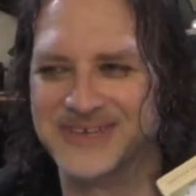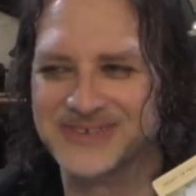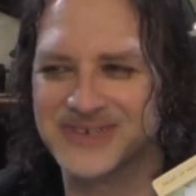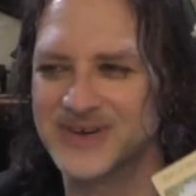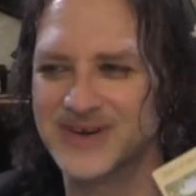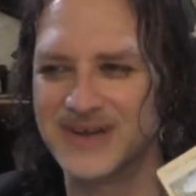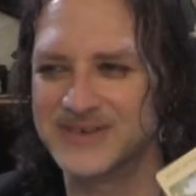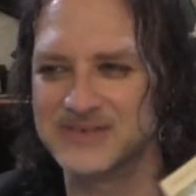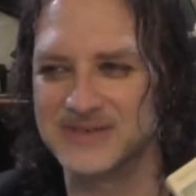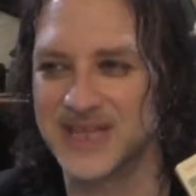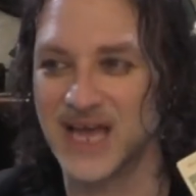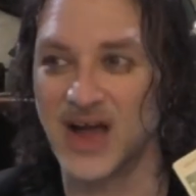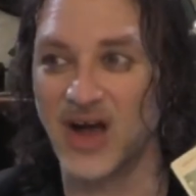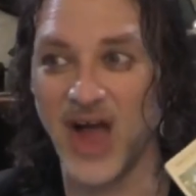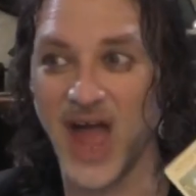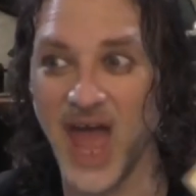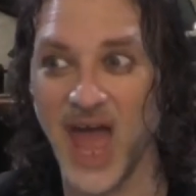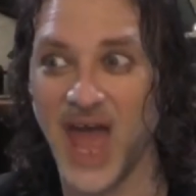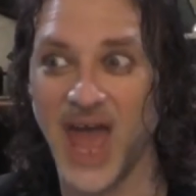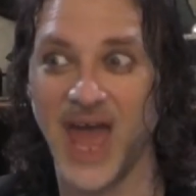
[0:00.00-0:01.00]
You don't have to be like,
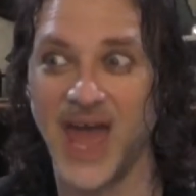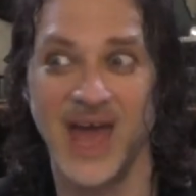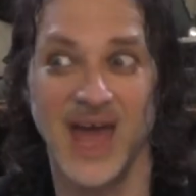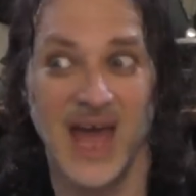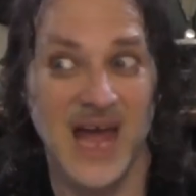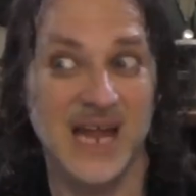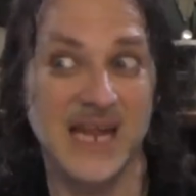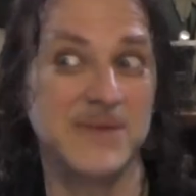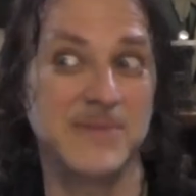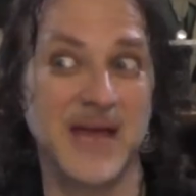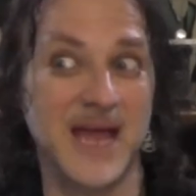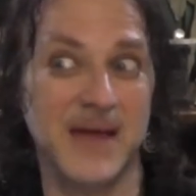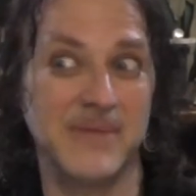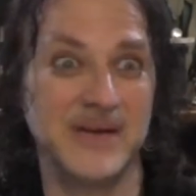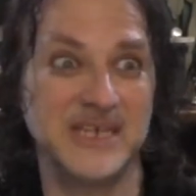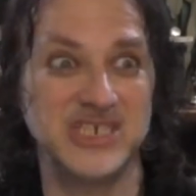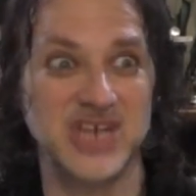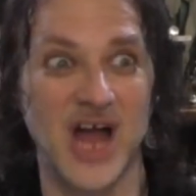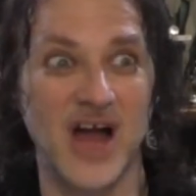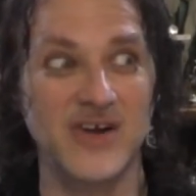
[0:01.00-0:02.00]
okay, let me get
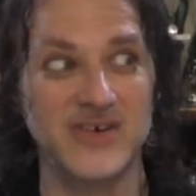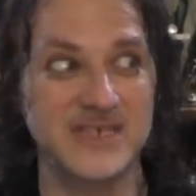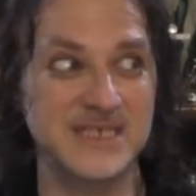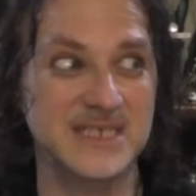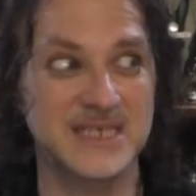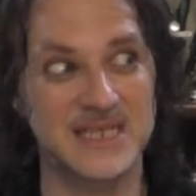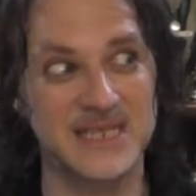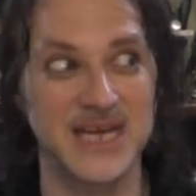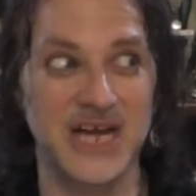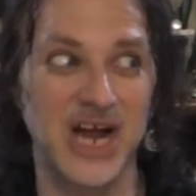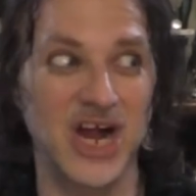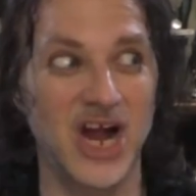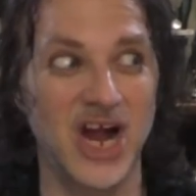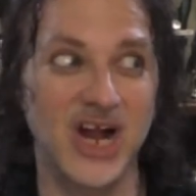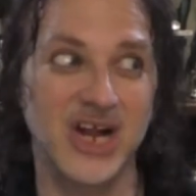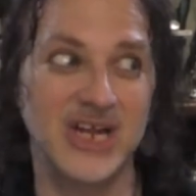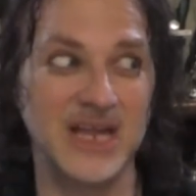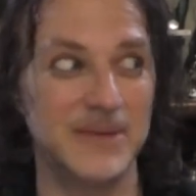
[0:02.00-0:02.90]
my chakras clear.